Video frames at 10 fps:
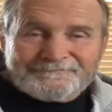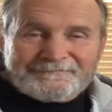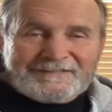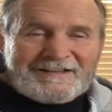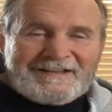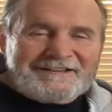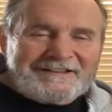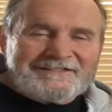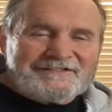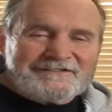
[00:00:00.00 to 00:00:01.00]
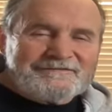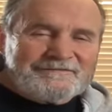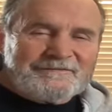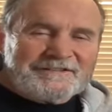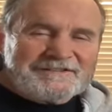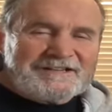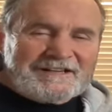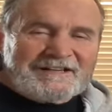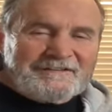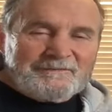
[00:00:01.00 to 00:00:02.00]
again, I just want to
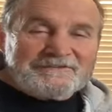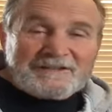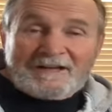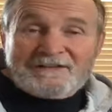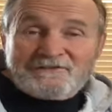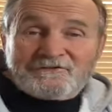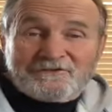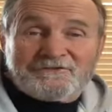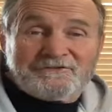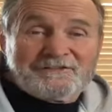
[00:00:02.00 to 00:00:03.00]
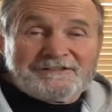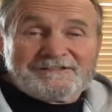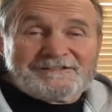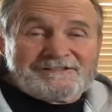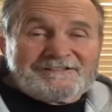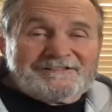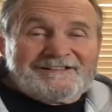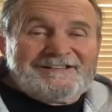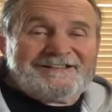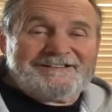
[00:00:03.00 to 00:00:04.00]
say how much I enjoy doing this
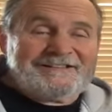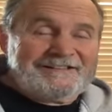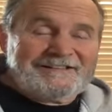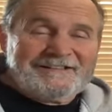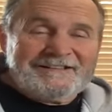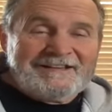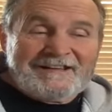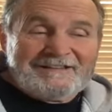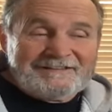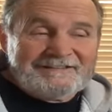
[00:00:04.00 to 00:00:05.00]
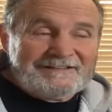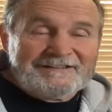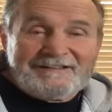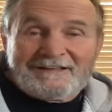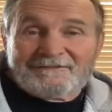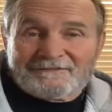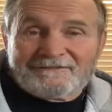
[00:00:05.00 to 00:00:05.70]
and, uh, and, and get,